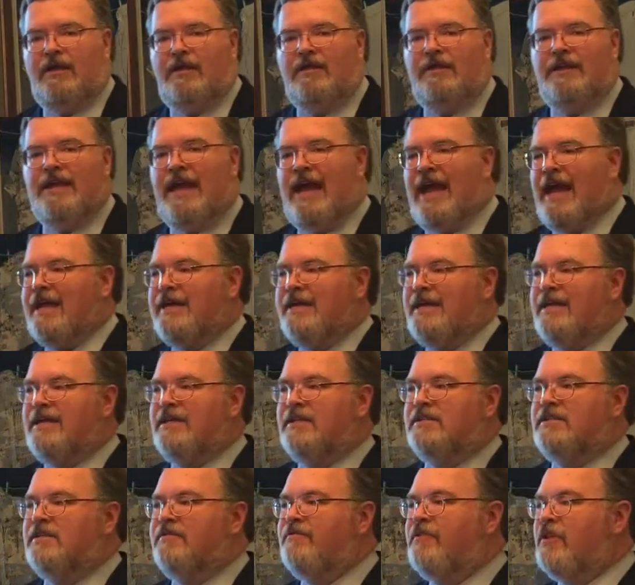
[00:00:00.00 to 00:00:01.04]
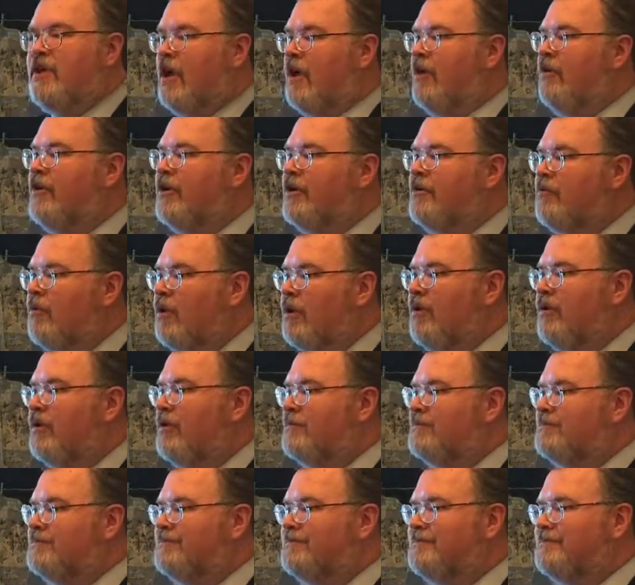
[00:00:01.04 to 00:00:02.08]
the ideas of the golden rule.